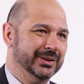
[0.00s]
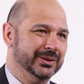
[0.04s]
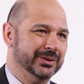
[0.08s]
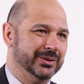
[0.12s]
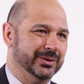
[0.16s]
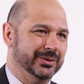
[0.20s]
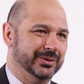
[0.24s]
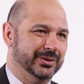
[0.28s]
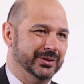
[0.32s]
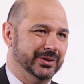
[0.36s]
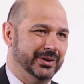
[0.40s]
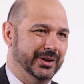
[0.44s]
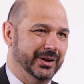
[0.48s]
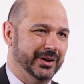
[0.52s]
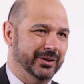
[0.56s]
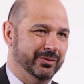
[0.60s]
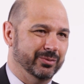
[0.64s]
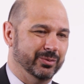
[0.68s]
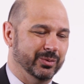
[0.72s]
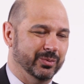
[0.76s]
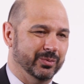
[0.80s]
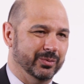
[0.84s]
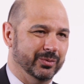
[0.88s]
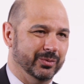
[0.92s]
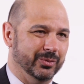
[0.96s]
So instead of
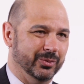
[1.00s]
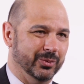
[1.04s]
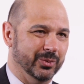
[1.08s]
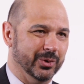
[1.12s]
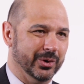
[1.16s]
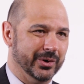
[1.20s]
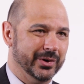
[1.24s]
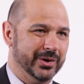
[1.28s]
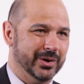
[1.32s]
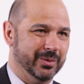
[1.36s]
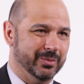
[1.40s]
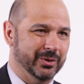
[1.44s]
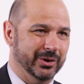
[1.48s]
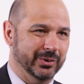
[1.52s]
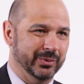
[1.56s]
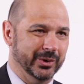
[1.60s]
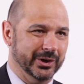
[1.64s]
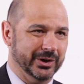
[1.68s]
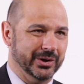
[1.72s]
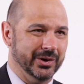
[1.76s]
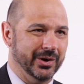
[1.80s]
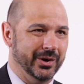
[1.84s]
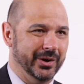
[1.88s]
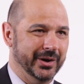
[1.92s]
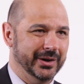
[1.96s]
worrying about
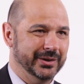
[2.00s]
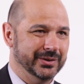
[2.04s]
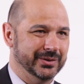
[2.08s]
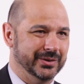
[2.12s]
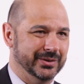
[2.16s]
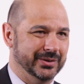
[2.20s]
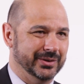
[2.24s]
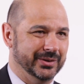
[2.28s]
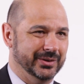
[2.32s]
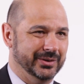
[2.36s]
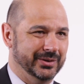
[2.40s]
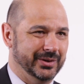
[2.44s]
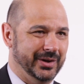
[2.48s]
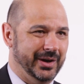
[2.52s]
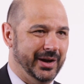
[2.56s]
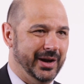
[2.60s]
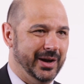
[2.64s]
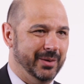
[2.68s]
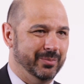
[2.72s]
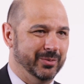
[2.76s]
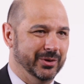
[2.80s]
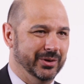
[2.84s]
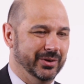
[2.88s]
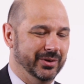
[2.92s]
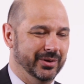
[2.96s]
what causes this to
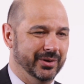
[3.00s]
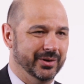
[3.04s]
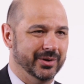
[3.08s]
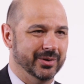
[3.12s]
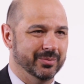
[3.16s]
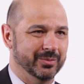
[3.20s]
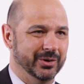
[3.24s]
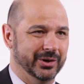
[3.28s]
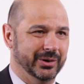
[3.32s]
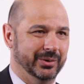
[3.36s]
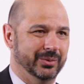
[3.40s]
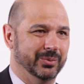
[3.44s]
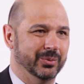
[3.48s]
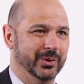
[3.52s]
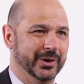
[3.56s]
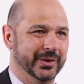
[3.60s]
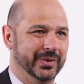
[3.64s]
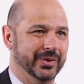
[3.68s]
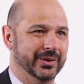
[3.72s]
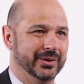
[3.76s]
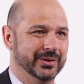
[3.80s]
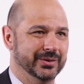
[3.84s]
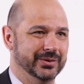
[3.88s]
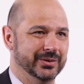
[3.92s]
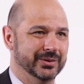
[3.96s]
happen, think about what
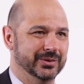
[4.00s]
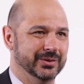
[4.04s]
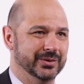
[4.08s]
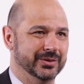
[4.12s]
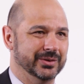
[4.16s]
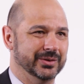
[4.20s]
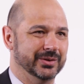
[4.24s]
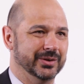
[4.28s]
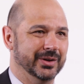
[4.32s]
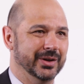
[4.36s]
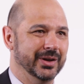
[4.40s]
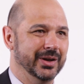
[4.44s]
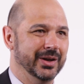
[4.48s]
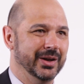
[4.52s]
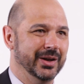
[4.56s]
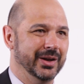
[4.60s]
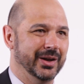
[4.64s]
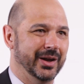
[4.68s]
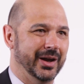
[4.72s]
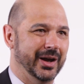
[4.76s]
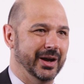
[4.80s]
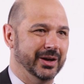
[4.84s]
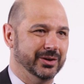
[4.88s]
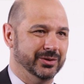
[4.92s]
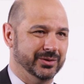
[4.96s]
this is
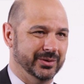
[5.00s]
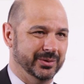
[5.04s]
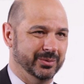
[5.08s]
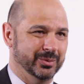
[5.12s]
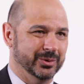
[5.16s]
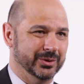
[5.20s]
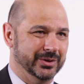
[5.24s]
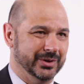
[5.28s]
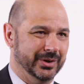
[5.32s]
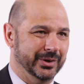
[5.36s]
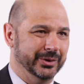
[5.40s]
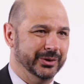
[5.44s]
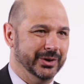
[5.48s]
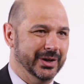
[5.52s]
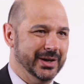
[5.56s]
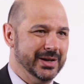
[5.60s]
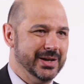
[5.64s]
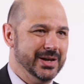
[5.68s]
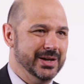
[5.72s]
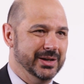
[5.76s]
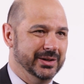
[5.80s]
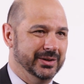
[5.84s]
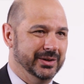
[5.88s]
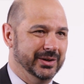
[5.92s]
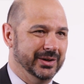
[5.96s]
actually resulting
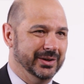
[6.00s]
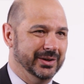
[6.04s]
in.